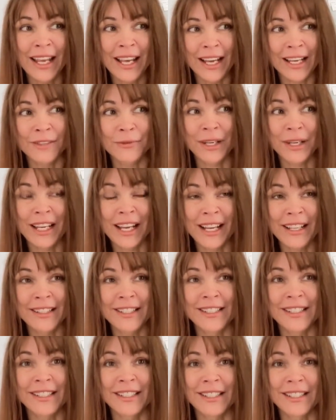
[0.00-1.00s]
and we had
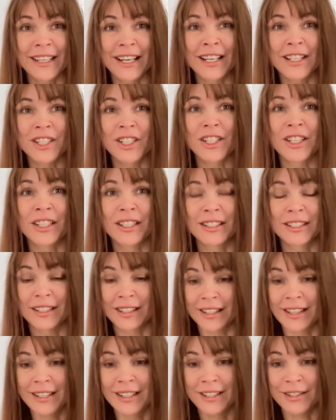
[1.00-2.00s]
this discussion
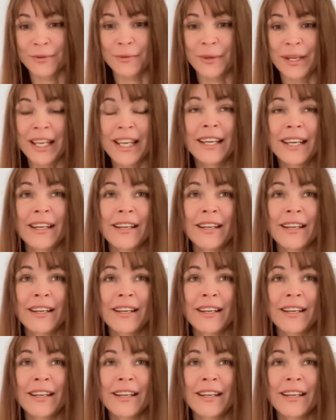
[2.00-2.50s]
this week.